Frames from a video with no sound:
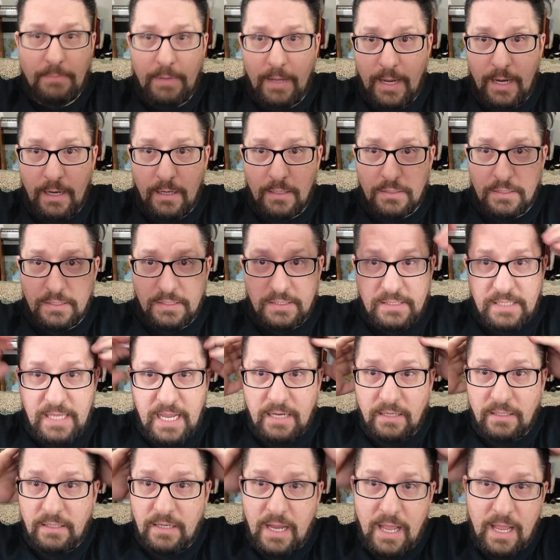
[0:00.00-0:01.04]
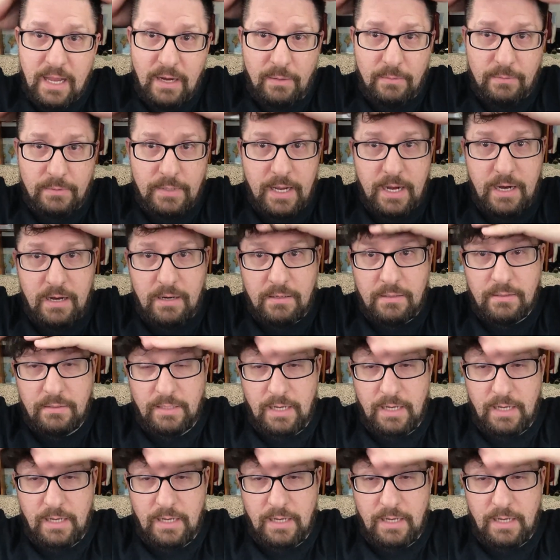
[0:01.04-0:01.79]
hair is insane. I don't care.